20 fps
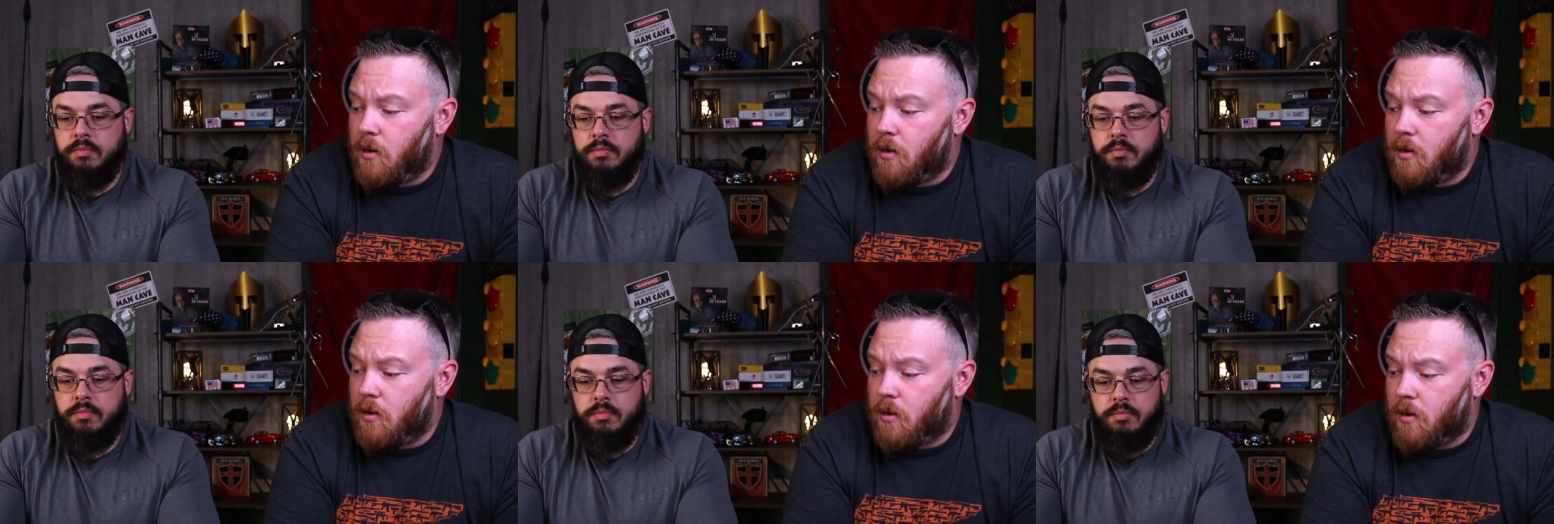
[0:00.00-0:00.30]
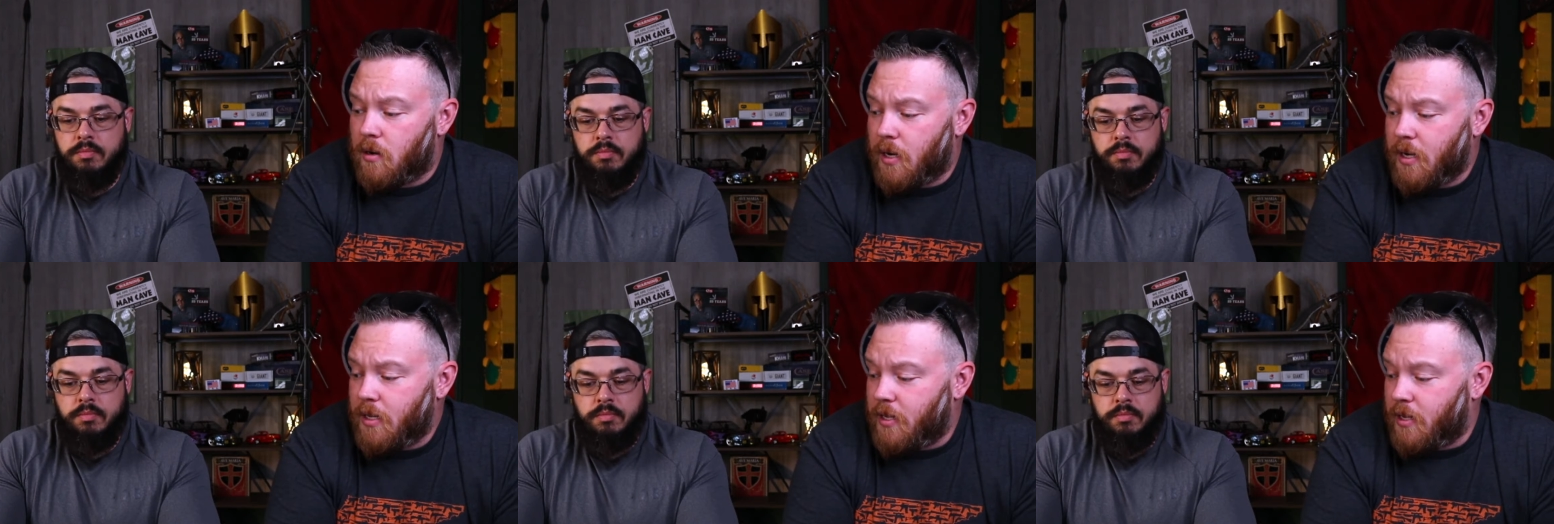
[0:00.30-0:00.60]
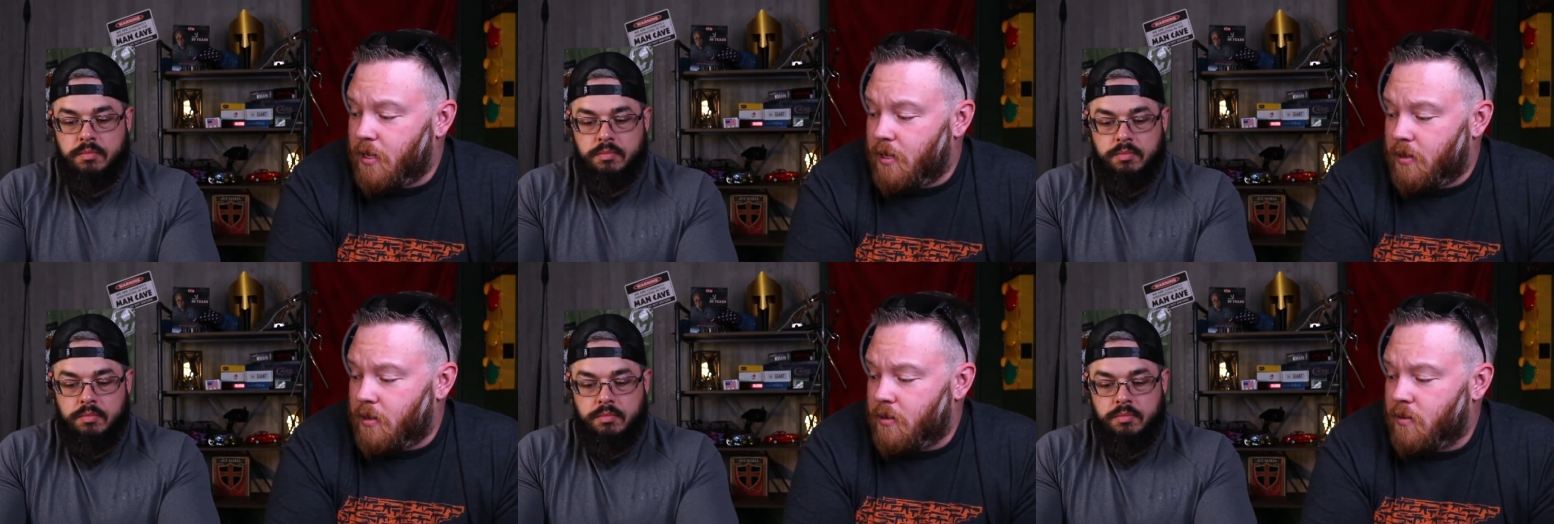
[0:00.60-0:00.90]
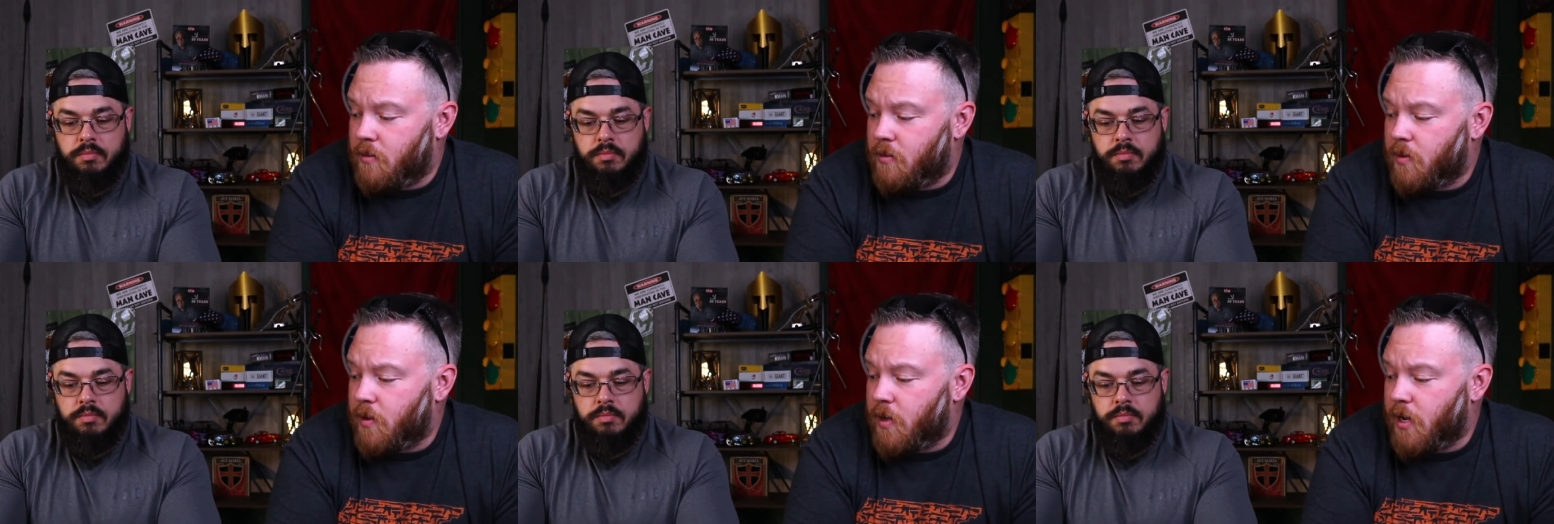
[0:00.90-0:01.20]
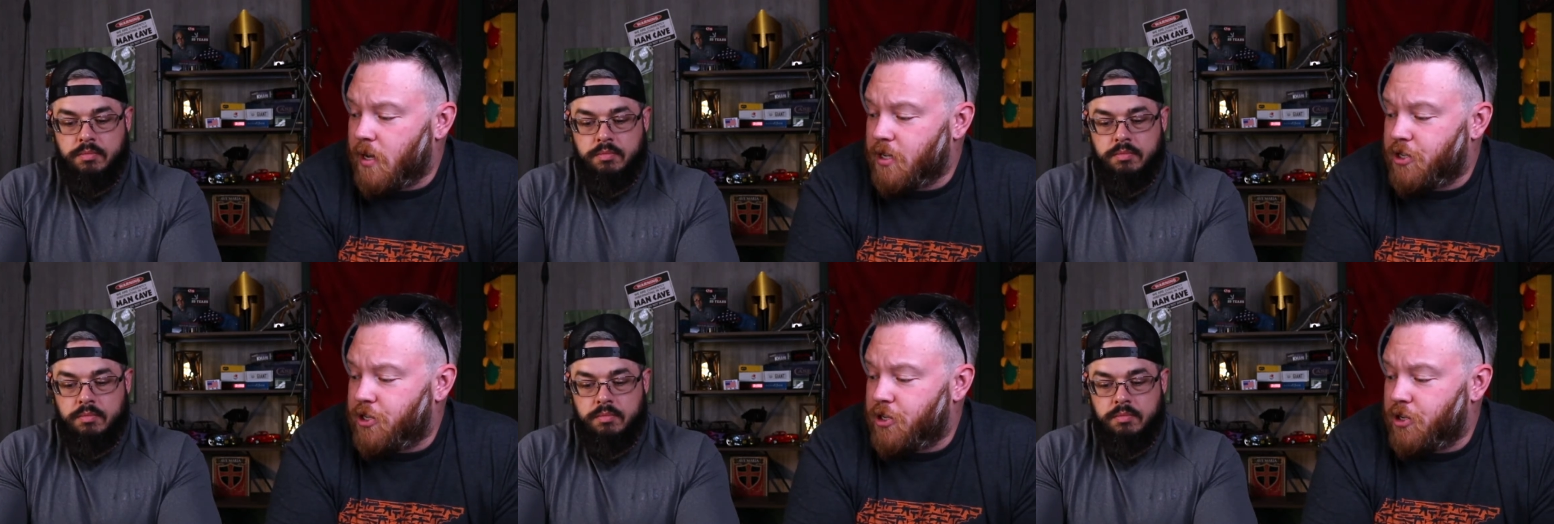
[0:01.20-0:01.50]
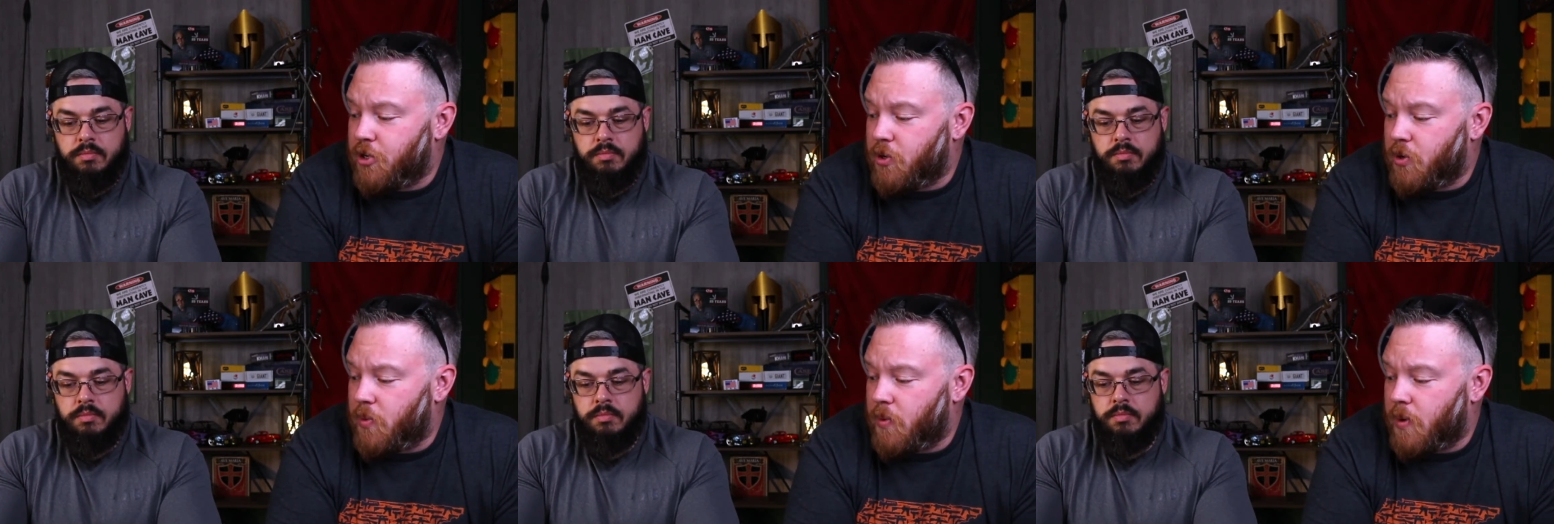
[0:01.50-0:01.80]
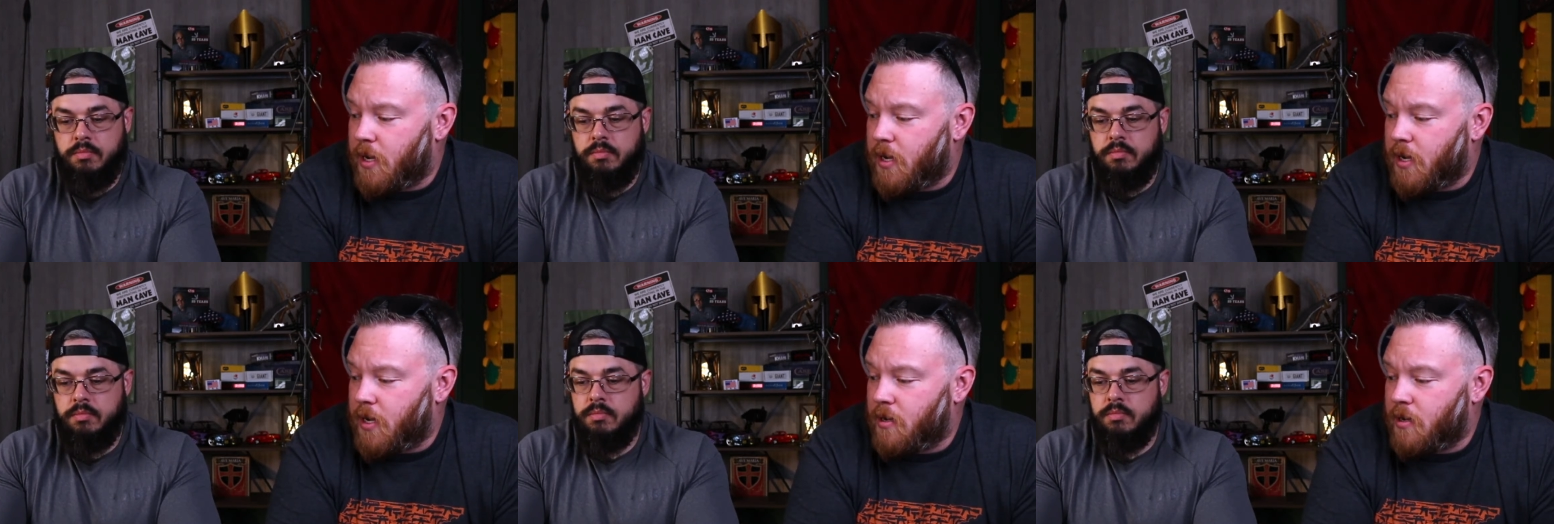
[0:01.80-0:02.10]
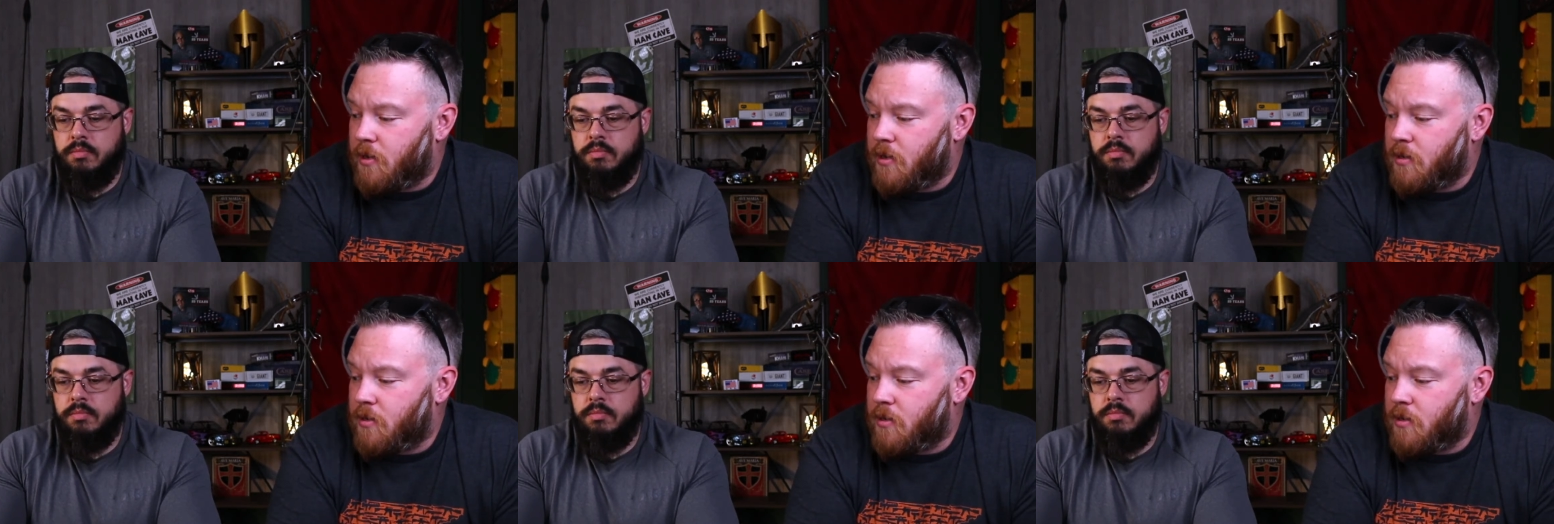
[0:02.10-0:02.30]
Speaker 1: All right then, and to uh,